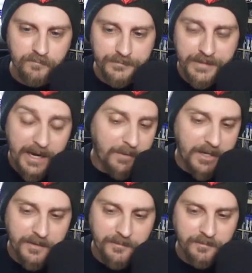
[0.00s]
Yeah,
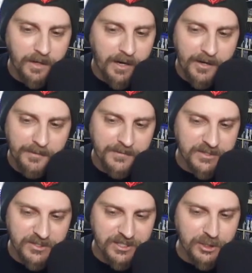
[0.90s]
man. This
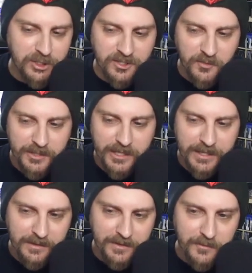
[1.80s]
is the one I
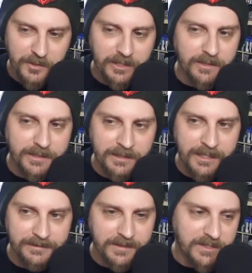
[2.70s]
think that really like
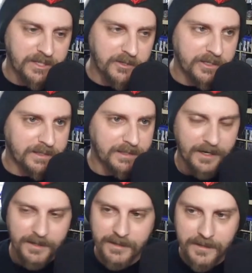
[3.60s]
kicked this series into
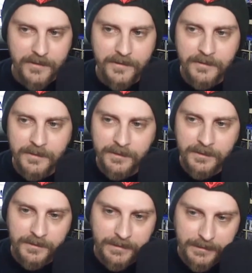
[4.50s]
high gear.
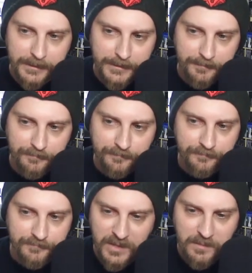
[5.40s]

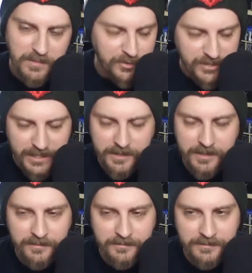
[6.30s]
The
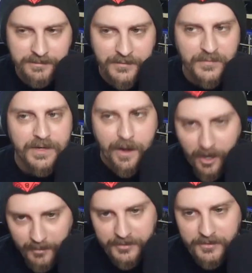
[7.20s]
music,
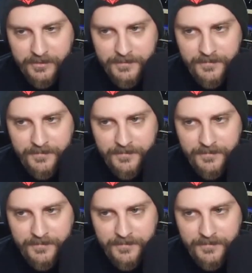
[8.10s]
phenomenal.